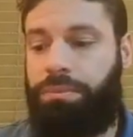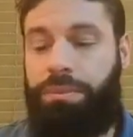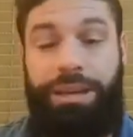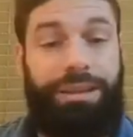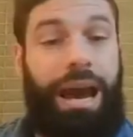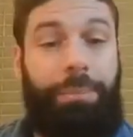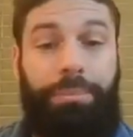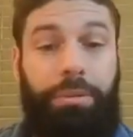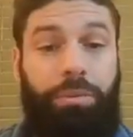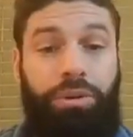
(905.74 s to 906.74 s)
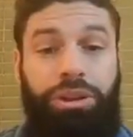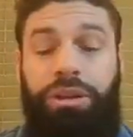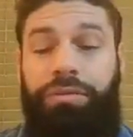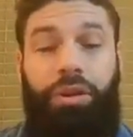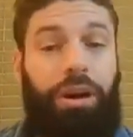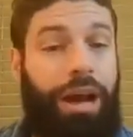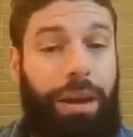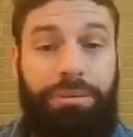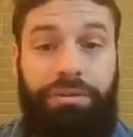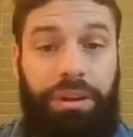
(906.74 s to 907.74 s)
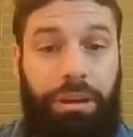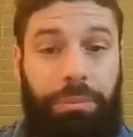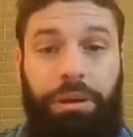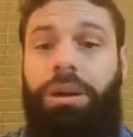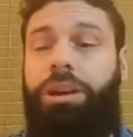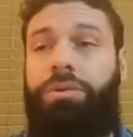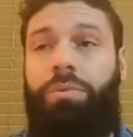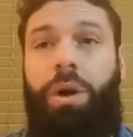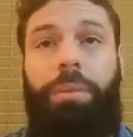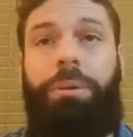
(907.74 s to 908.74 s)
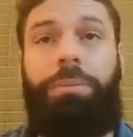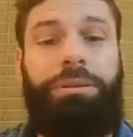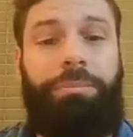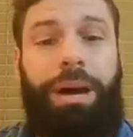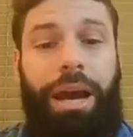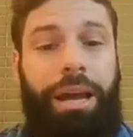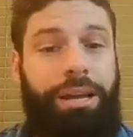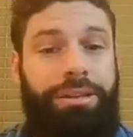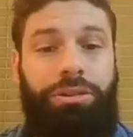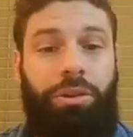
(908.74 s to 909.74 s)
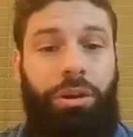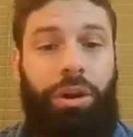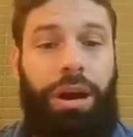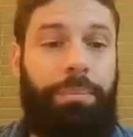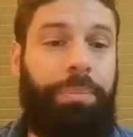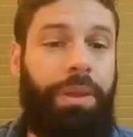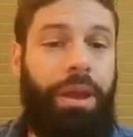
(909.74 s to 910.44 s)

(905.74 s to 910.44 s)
There's app promotion. If you're an app developer and you want people to buy and install your app,